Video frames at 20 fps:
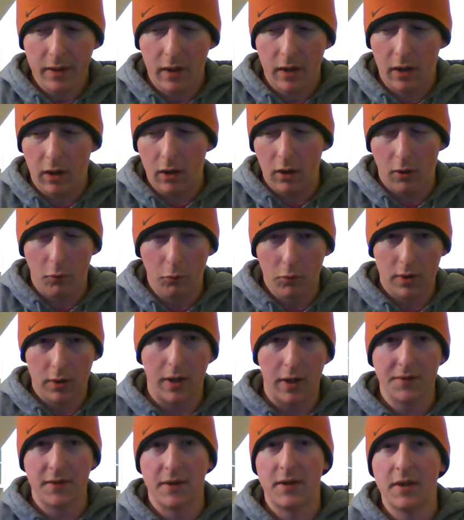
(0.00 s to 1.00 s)
I'll work
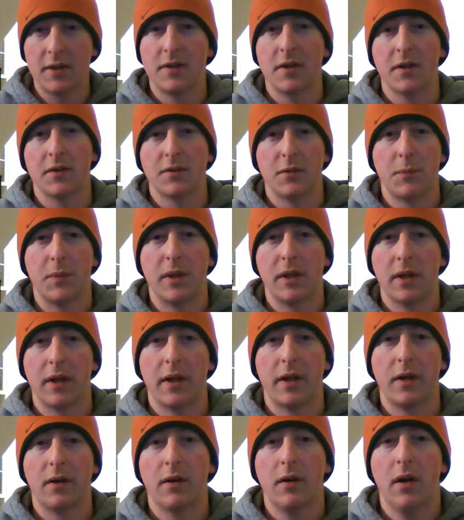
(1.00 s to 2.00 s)
out the details a bit
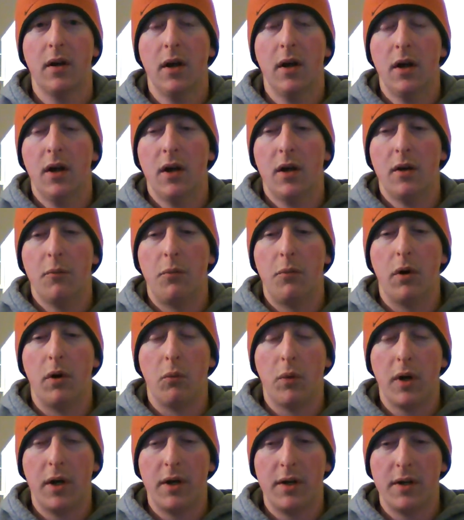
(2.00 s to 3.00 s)
later, but
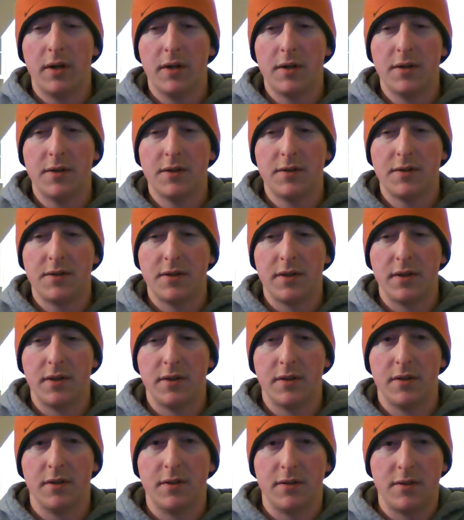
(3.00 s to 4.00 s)
what it is
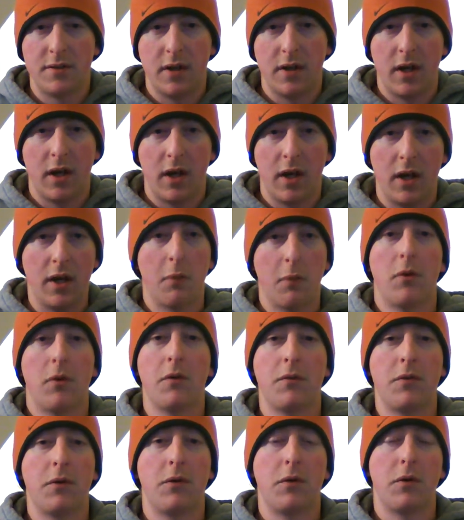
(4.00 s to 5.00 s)
a number
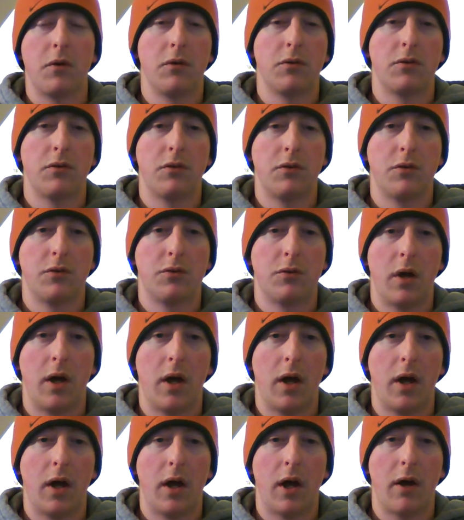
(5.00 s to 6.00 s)
of you users
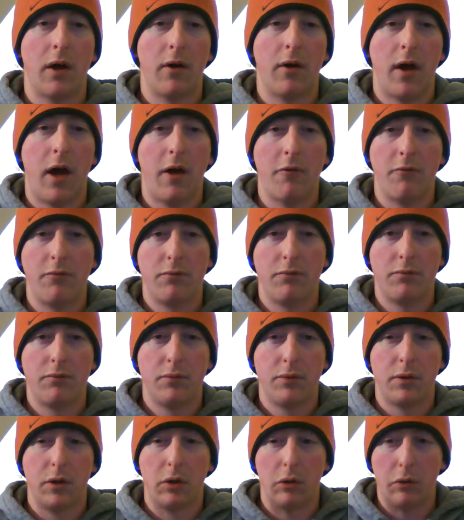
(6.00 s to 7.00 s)
have,
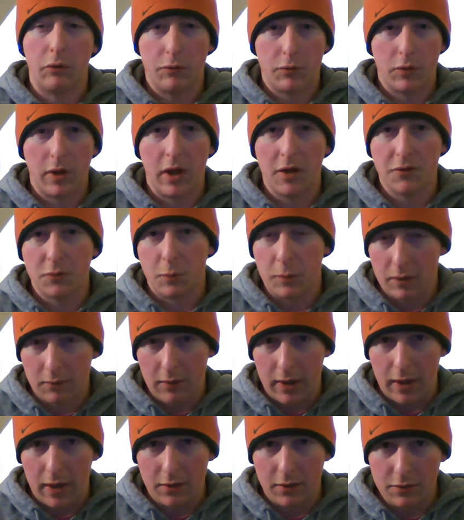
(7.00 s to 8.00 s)
you know, if you guys have been
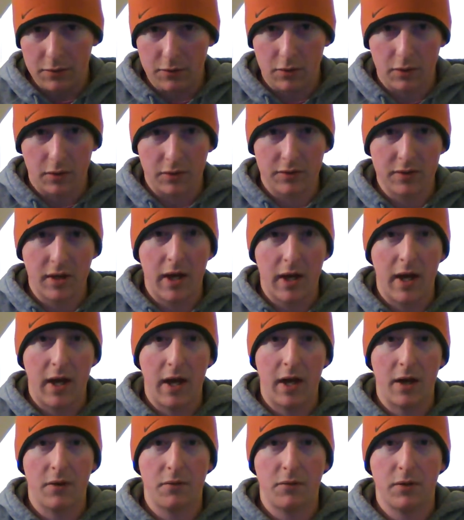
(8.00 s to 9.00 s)
around as long as I
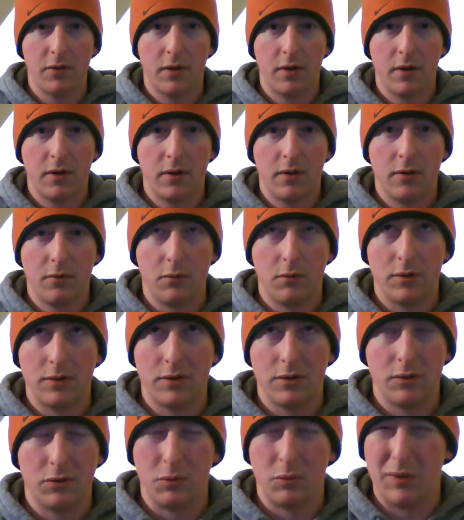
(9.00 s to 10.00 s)
have, which
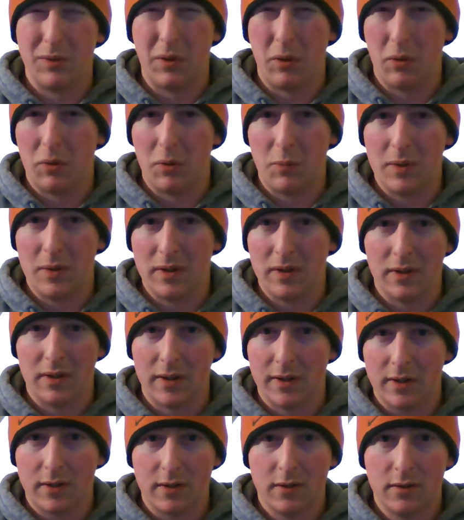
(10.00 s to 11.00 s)
has really only been
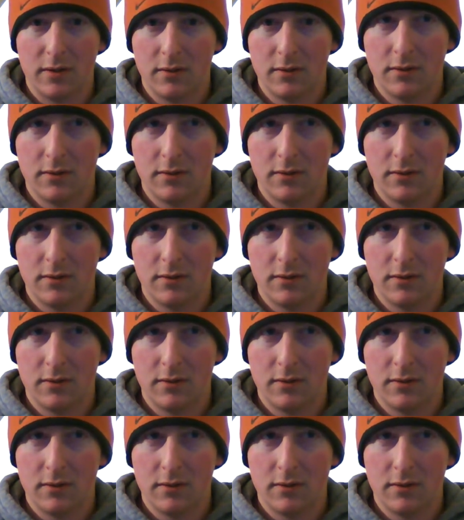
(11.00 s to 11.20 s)
like